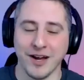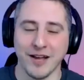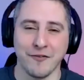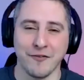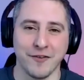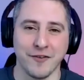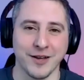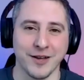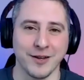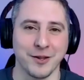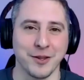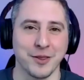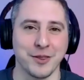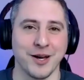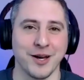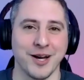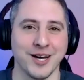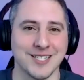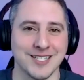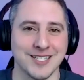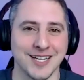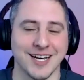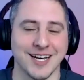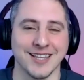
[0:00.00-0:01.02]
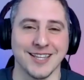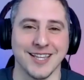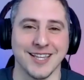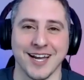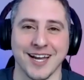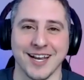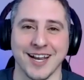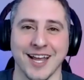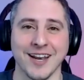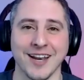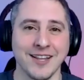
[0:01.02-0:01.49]
final thoughts on
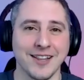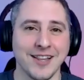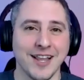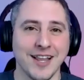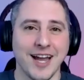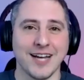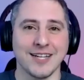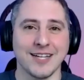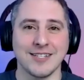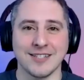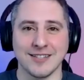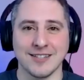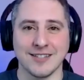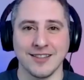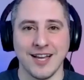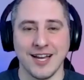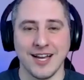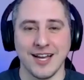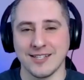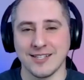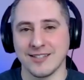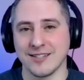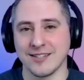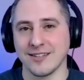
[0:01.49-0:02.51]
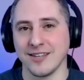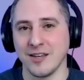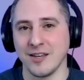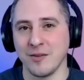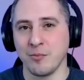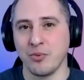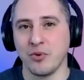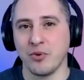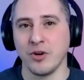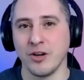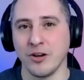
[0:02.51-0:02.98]
that. Any last
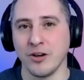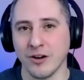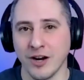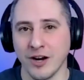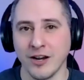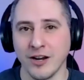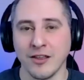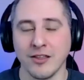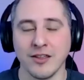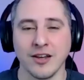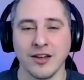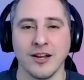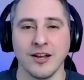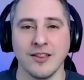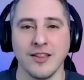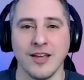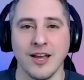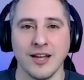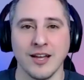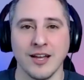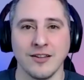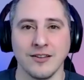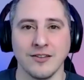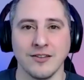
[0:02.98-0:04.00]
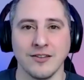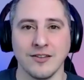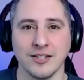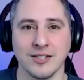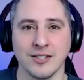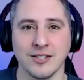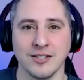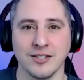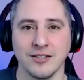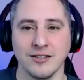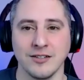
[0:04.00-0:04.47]
input or anything on that,
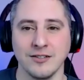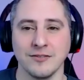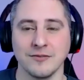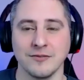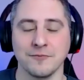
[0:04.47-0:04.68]
Dustin?